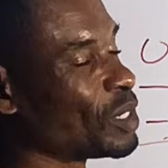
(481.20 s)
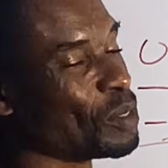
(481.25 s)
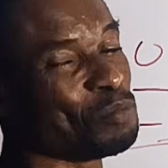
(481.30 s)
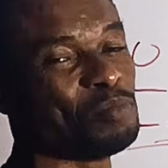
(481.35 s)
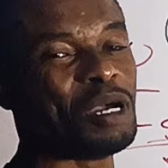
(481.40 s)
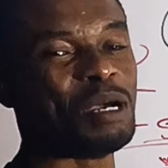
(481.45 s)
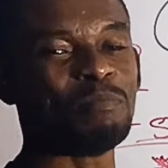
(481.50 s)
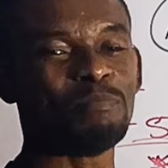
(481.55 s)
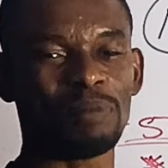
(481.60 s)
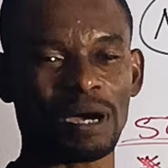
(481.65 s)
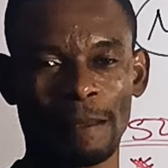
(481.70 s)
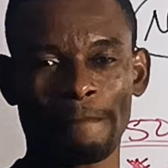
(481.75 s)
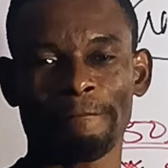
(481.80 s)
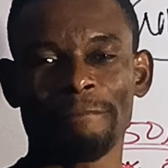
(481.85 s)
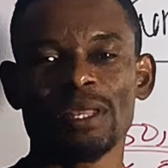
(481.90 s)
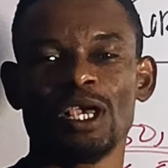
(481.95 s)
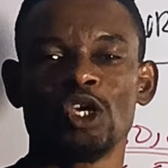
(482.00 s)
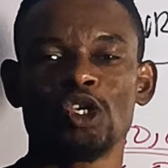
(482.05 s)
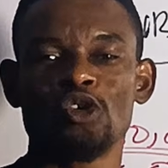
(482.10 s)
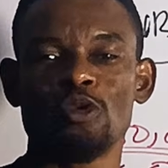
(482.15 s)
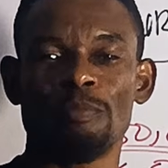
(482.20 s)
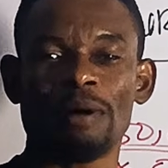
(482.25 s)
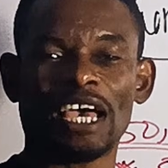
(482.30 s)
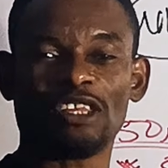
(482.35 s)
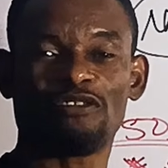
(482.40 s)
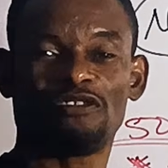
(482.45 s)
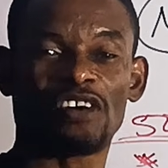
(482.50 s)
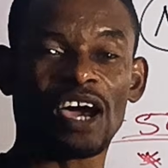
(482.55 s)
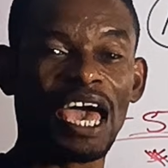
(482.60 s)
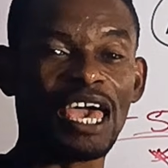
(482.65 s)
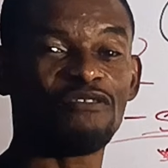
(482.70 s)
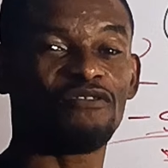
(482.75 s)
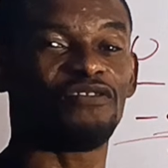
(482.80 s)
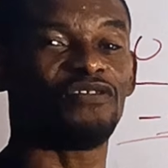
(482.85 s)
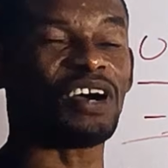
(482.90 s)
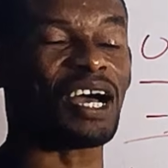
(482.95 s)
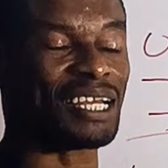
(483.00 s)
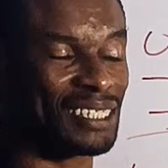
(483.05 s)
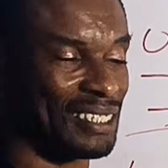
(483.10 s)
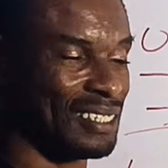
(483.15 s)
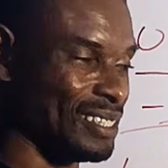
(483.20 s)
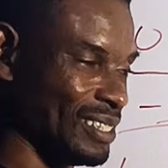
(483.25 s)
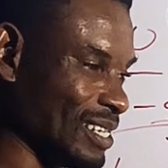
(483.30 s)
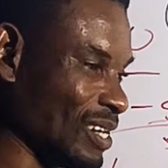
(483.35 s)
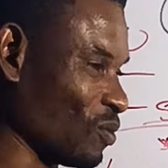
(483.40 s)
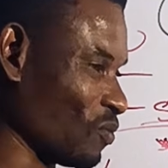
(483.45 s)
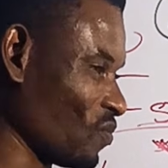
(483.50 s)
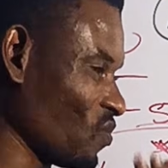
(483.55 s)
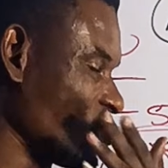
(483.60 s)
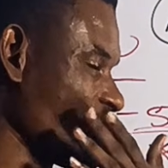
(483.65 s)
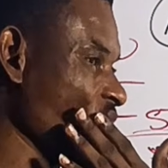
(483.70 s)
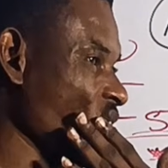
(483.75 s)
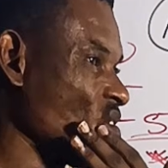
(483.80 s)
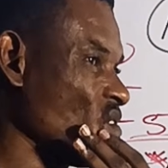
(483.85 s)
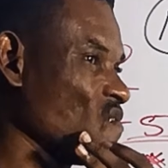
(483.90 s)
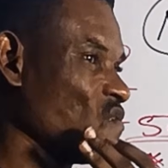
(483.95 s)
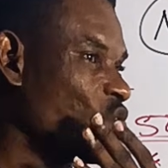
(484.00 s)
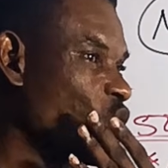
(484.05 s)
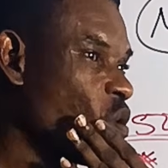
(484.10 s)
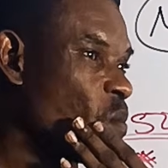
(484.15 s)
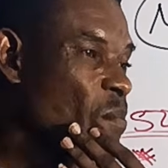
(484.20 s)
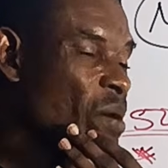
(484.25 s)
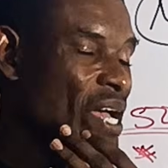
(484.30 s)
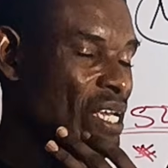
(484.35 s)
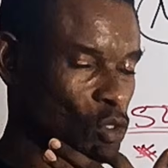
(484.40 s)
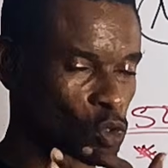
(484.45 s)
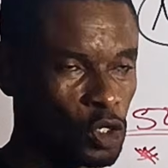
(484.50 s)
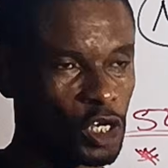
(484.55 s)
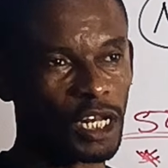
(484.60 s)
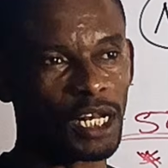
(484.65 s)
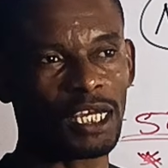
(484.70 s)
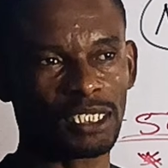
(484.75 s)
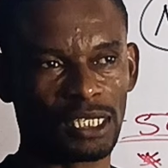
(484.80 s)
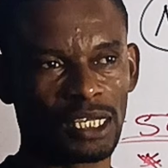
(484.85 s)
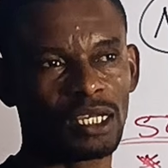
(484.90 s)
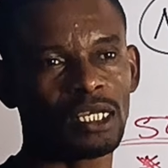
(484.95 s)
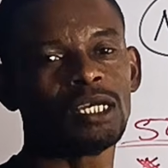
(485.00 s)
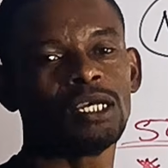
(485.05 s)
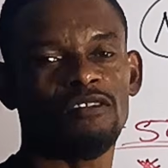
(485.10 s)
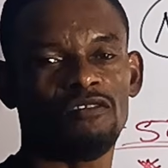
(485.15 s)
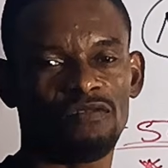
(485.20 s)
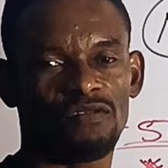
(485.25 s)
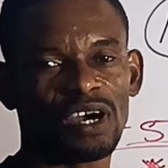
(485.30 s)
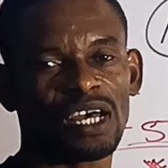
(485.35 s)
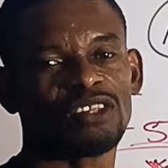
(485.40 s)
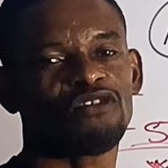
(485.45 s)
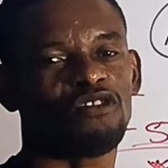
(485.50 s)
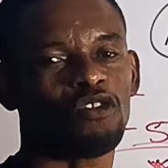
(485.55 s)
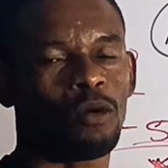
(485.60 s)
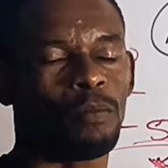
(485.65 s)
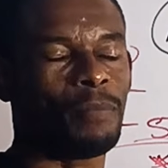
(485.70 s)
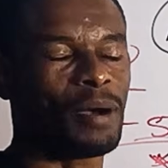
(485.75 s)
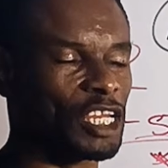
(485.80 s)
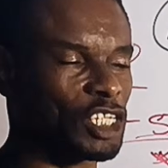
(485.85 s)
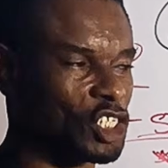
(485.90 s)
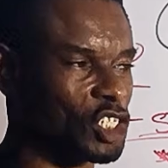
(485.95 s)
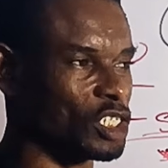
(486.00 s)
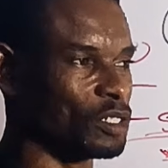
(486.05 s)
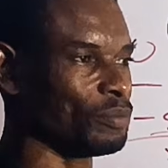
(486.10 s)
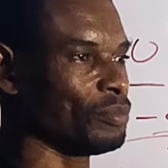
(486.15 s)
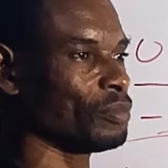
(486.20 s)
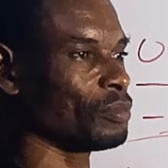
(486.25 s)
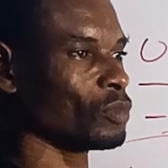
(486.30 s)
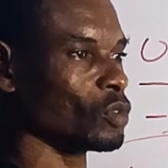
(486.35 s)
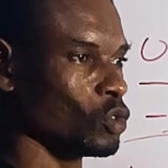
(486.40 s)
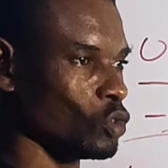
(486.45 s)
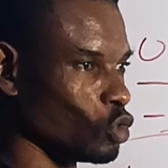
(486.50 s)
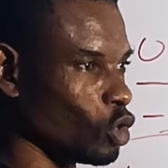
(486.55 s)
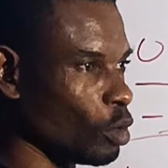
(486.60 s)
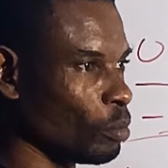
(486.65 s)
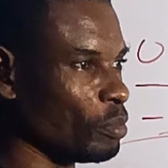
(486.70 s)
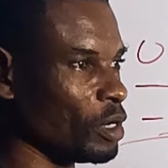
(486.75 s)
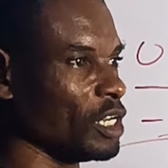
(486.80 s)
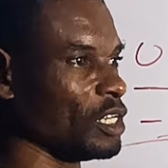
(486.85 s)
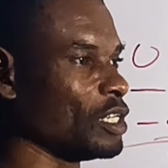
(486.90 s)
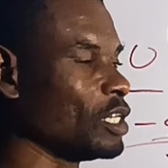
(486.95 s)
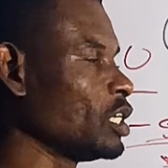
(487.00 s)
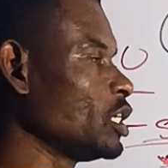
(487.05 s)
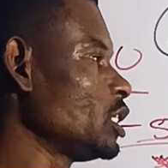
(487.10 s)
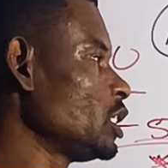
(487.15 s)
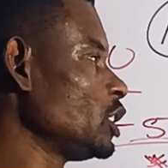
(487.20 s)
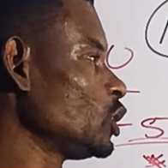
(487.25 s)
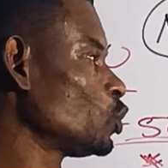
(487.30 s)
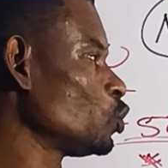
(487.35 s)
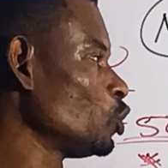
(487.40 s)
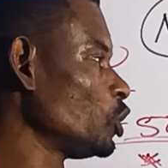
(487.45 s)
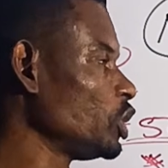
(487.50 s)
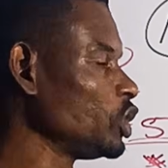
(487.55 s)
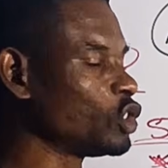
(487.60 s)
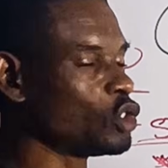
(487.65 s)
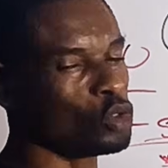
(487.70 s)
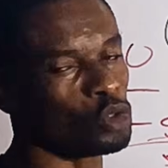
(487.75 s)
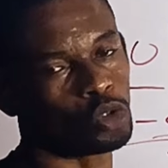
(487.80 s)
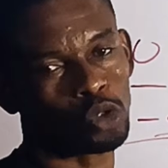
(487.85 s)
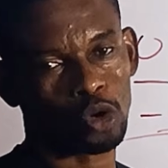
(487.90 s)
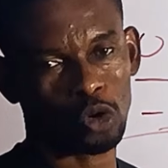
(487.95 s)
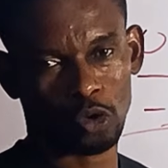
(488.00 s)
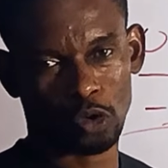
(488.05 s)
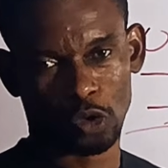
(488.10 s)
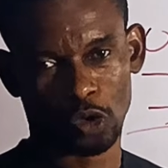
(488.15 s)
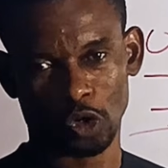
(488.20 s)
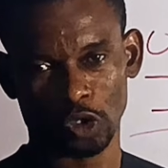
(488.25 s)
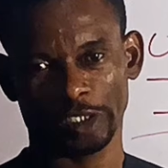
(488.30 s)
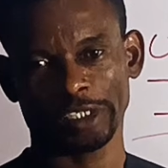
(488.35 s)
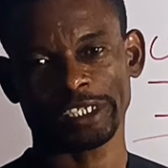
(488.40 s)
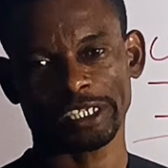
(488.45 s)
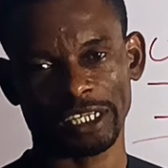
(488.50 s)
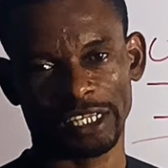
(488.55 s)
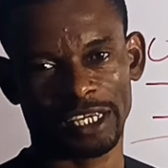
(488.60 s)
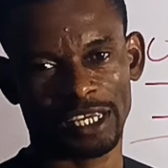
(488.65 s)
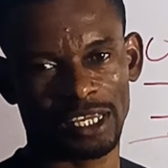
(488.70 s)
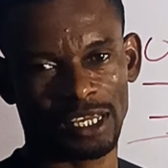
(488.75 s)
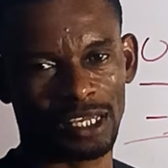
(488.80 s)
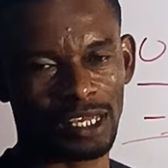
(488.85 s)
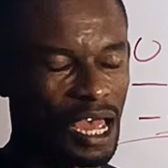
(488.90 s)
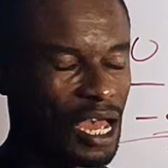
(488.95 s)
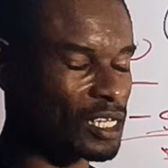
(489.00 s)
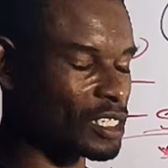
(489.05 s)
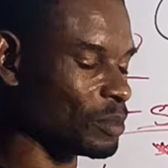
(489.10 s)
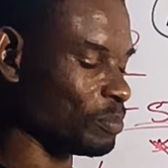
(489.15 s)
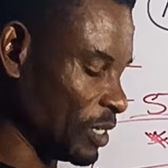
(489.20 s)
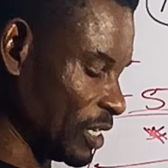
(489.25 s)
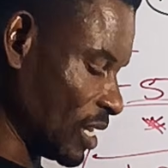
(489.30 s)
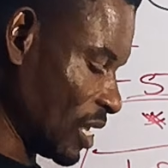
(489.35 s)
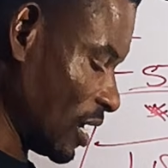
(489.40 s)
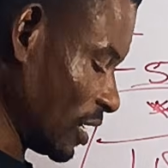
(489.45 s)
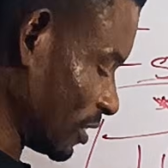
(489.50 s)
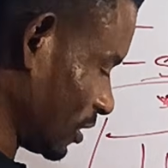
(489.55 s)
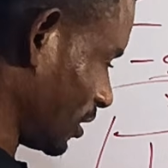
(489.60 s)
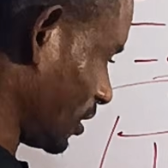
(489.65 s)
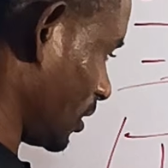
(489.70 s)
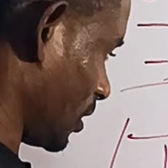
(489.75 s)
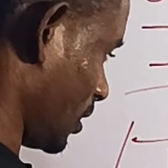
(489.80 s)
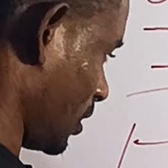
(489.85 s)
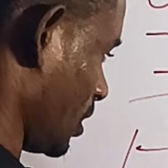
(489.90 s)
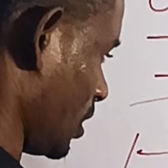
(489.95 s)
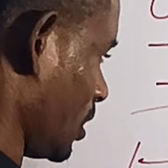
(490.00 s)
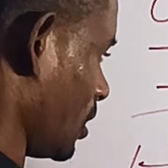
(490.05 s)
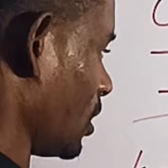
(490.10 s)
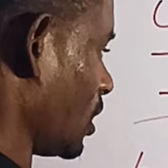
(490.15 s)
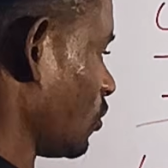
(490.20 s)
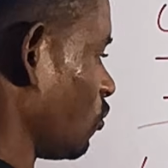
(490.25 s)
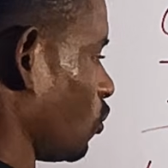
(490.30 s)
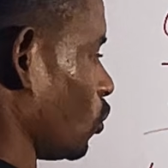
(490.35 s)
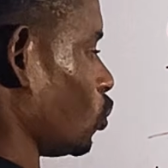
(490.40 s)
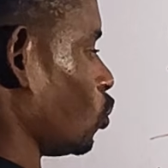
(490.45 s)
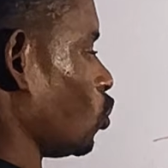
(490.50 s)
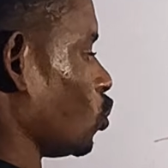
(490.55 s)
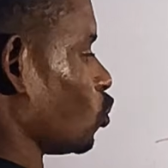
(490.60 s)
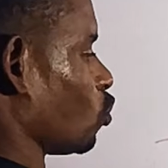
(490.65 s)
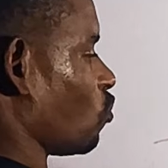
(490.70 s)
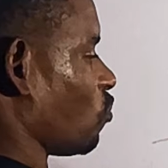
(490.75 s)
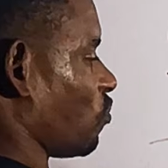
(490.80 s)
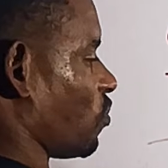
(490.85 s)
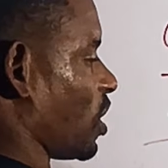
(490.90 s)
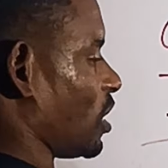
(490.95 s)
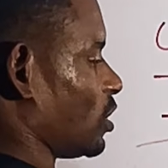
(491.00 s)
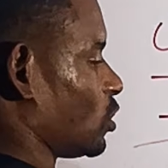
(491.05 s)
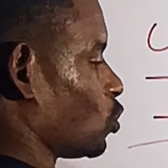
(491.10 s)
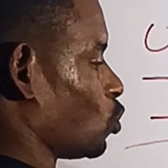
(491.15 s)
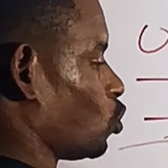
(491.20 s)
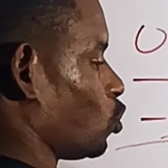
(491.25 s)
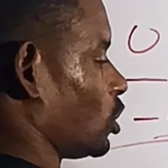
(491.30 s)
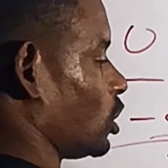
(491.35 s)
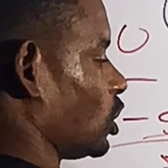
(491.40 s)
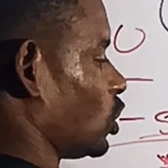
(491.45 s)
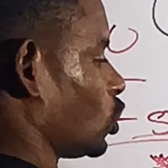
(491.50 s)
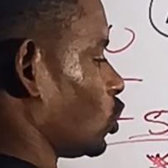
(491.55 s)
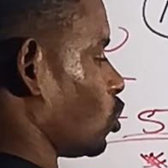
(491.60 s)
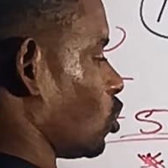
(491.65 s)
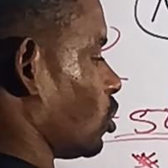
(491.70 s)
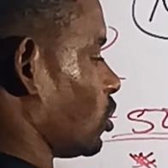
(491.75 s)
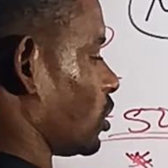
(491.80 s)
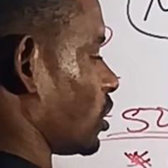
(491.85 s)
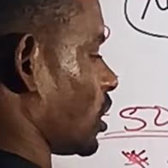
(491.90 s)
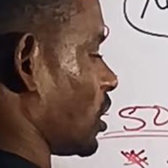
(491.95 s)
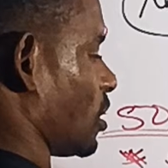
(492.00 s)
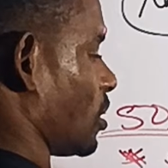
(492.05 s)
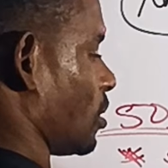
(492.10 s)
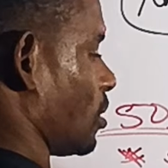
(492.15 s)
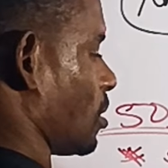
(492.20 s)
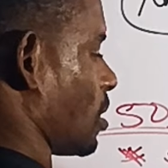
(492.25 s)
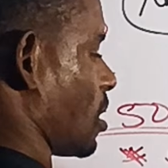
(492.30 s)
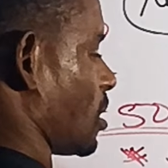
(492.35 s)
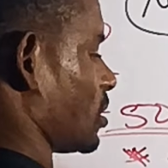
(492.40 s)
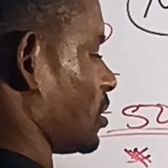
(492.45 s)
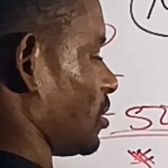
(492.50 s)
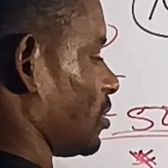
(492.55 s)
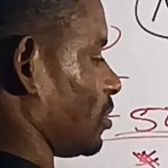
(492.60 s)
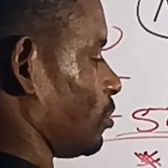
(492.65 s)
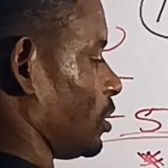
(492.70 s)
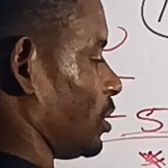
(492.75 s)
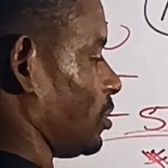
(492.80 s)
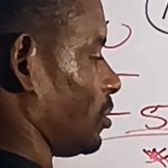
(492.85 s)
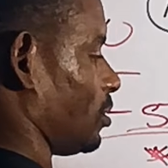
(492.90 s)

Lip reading: remember, you might file VAT now for March. Okay, let's say VAT for March. Normally, it will hit you 100K as penalty. Yes, for those who file, it will hit you 100K as